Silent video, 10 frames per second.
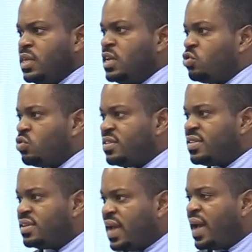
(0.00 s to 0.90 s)
into
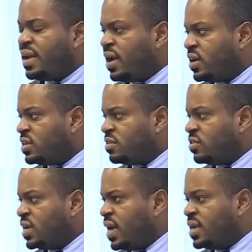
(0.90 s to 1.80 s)
this entire narrative
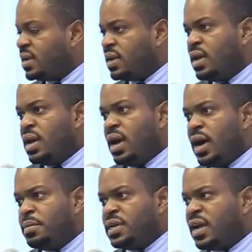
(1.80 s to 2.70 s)
regarding
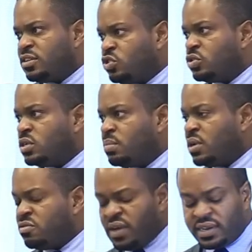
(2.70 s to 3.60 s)
industrials,
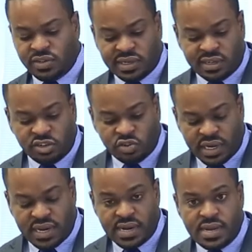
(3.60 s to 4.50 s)
manufacturing, and
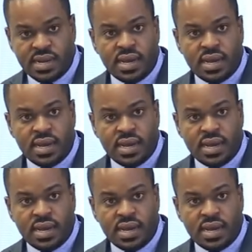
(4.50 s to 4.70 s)
trade.